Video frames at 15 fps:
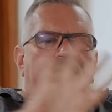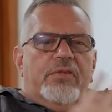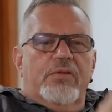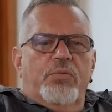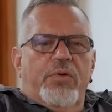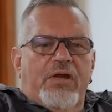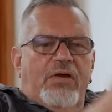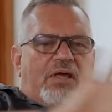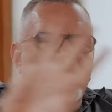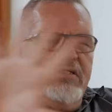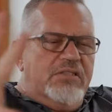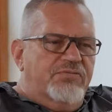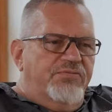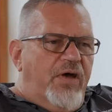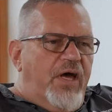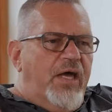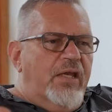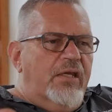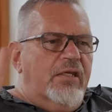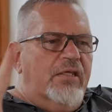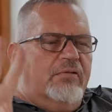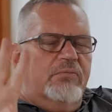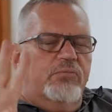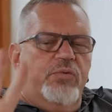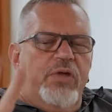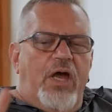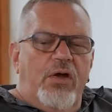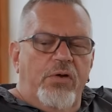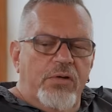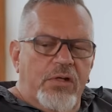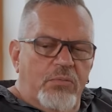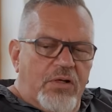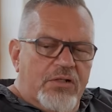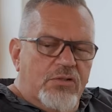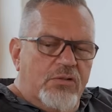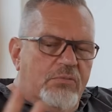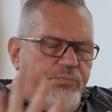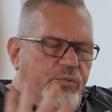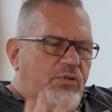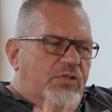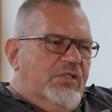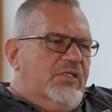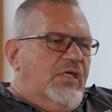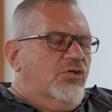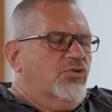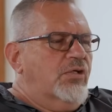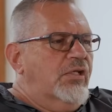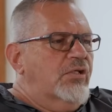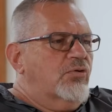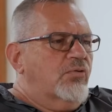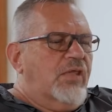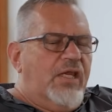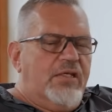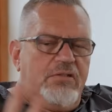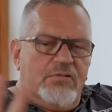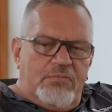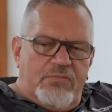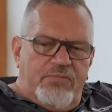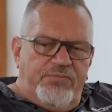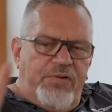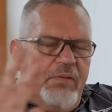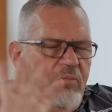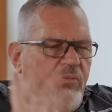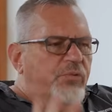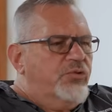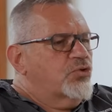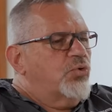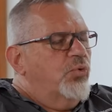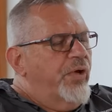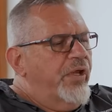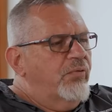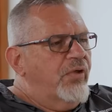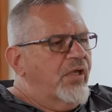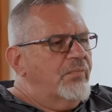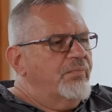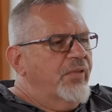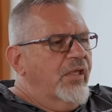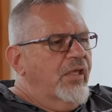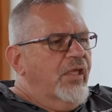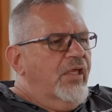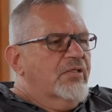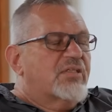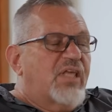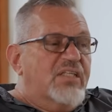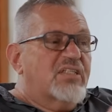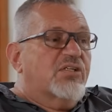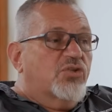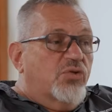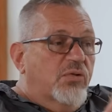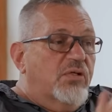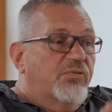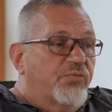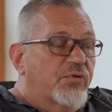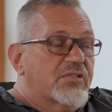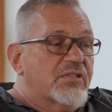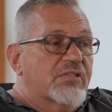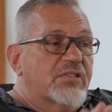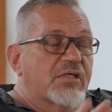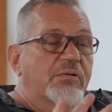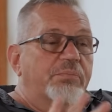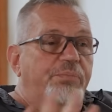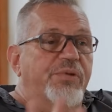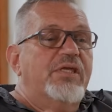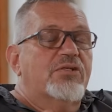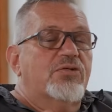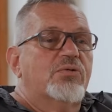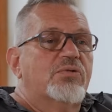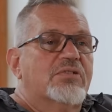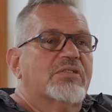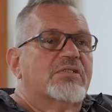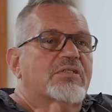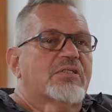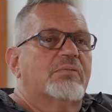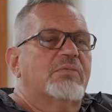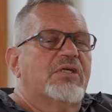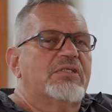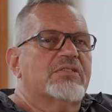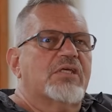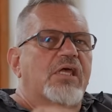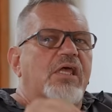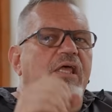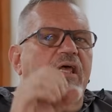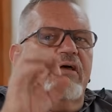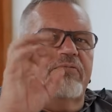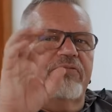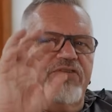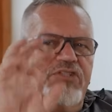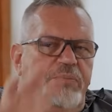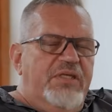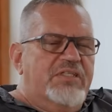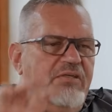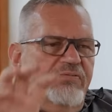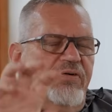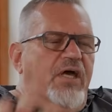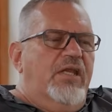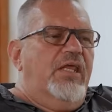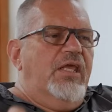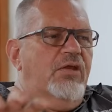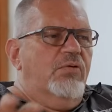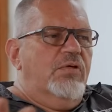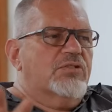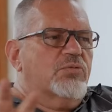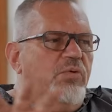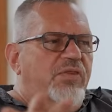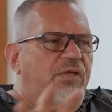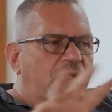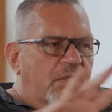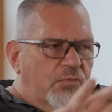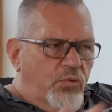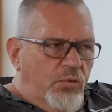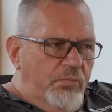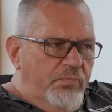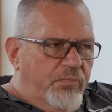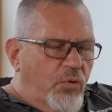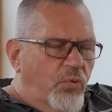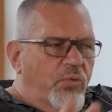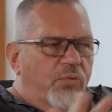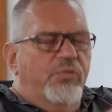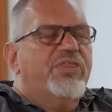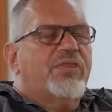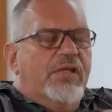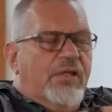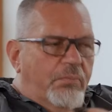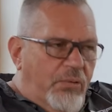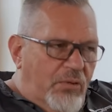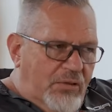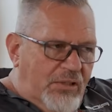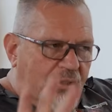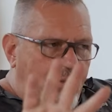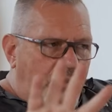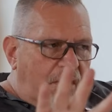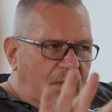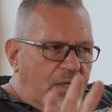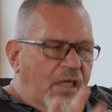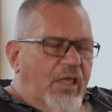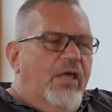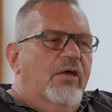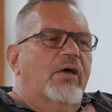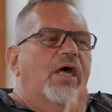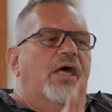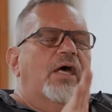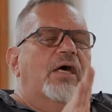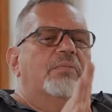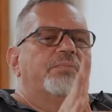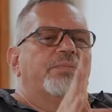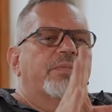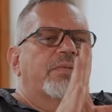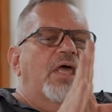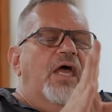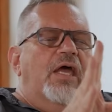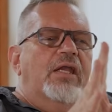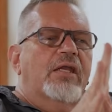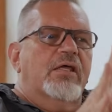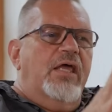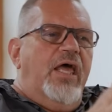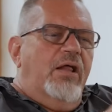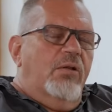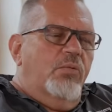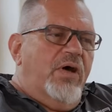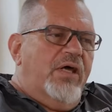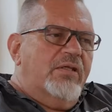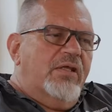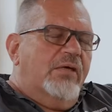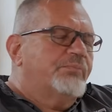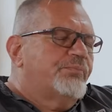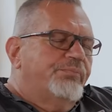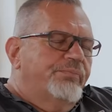the warehouse is fine. We only want to put detection into that flammable store area. So that's the two differences. So P2 system is specified areas within a room or within a building. Um, and L1, a,